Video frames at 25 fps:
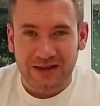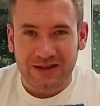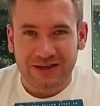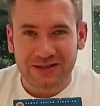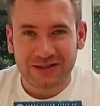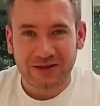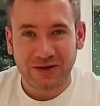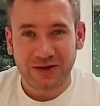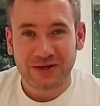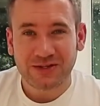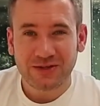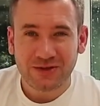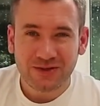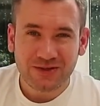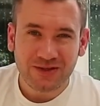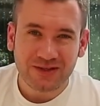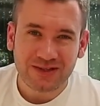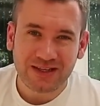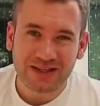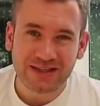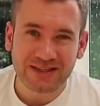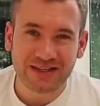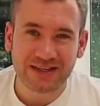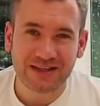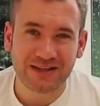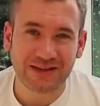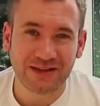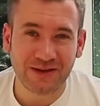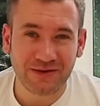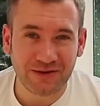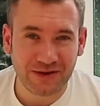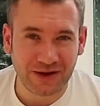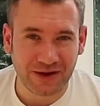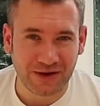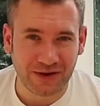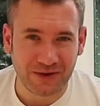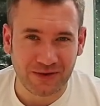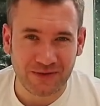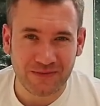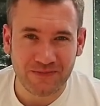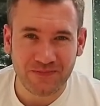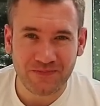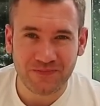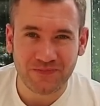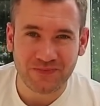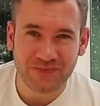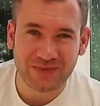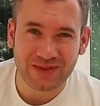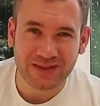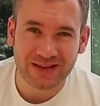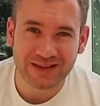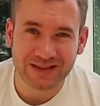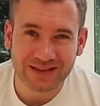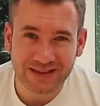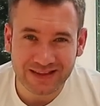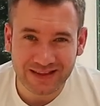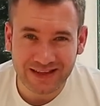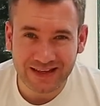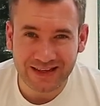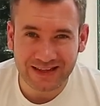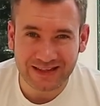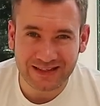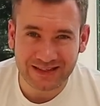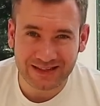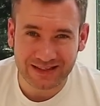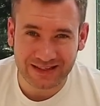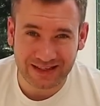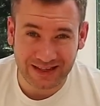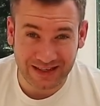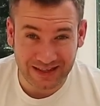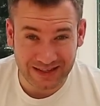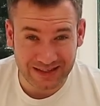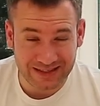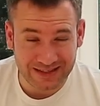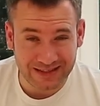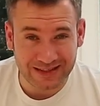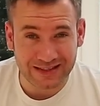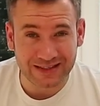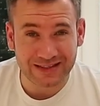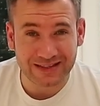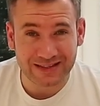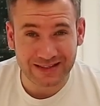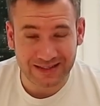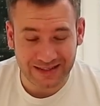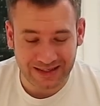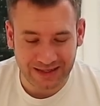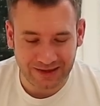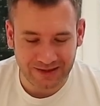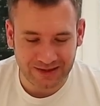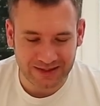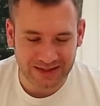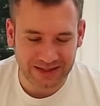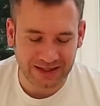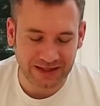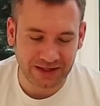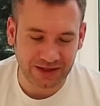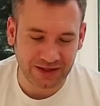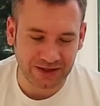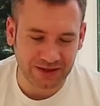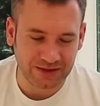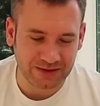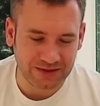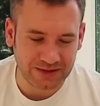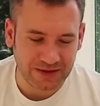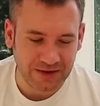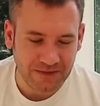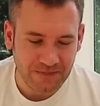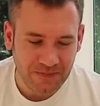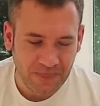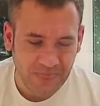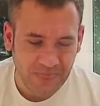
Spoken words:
so he's also sent in a Loco. This is seriously cute.